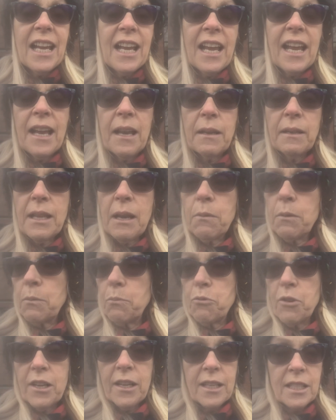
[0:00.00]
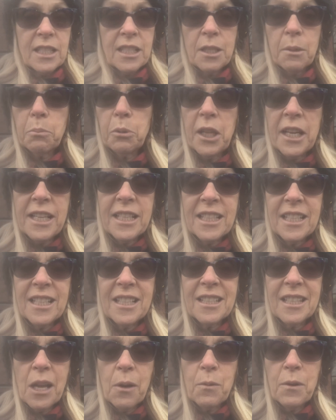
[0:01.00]
and they would bring us to
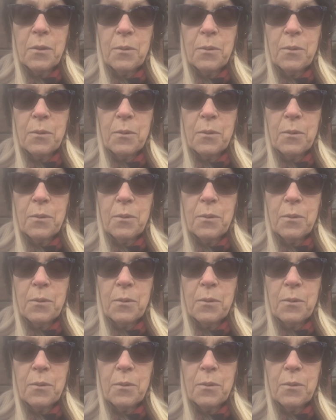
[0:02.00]
places that we